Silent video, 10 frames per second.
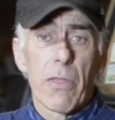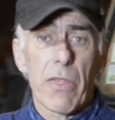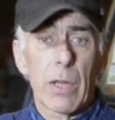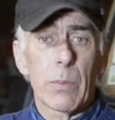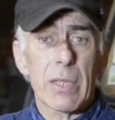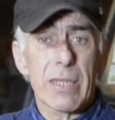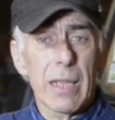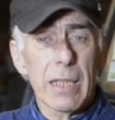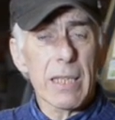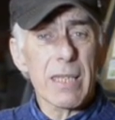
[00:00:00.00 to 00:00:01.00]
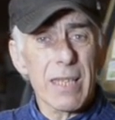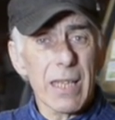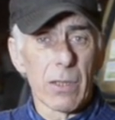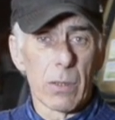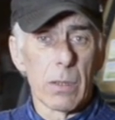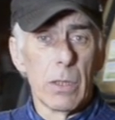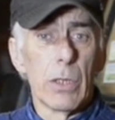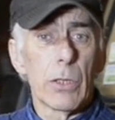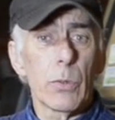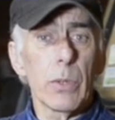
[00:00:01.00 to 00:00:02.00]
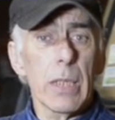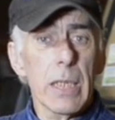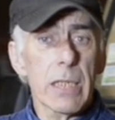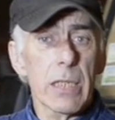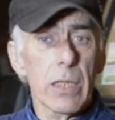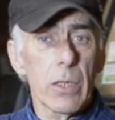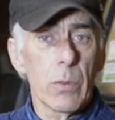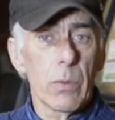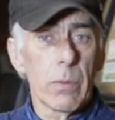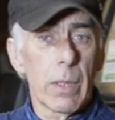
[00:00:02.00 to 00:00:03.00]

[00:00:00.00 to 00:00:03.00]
then we are sending a signal to the ECU,